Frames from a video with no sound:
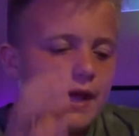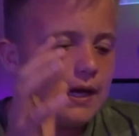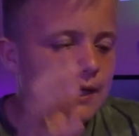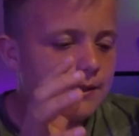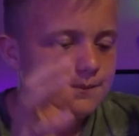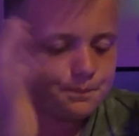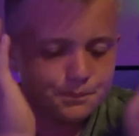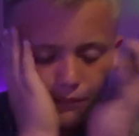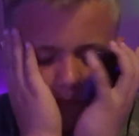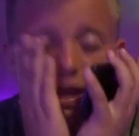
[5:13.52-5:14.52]
Um,
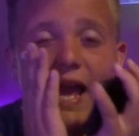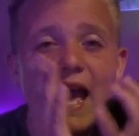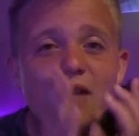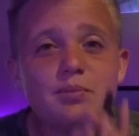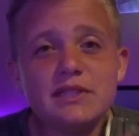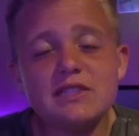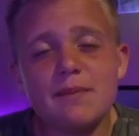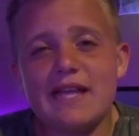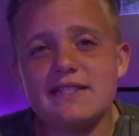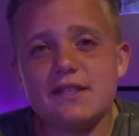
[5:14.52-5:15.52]
and please
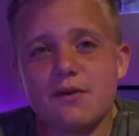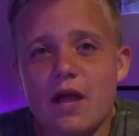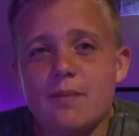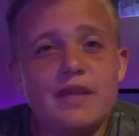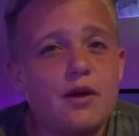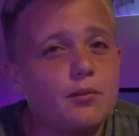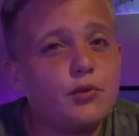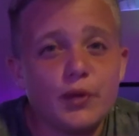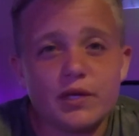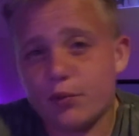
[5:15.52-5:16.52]
my Instagram there I'm
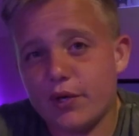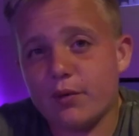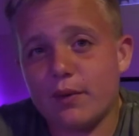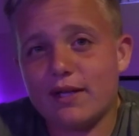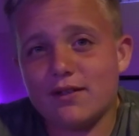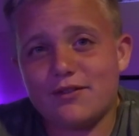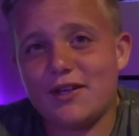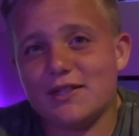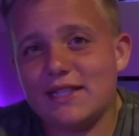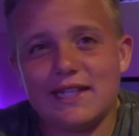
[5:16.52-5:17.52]
doing pretty well
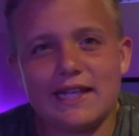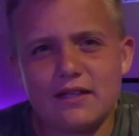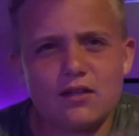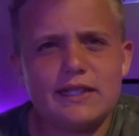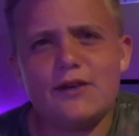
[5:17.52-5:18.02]
fairly like I'm uh,